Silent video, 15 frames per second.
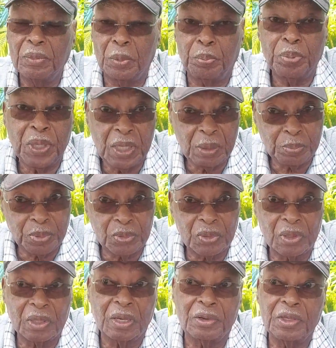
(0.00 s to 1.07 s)
The
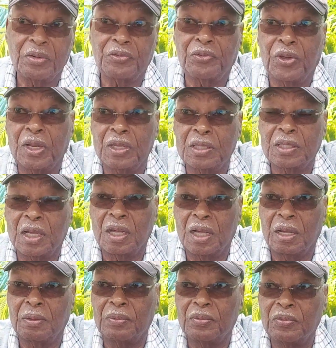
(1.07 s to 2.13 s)
people are different
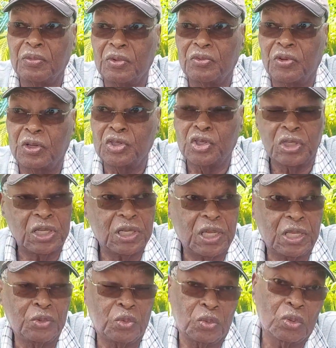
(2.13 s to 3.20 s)
from
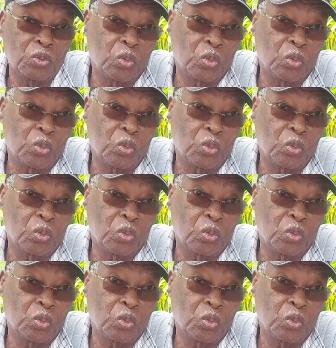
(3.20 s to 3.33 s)
Trinidad.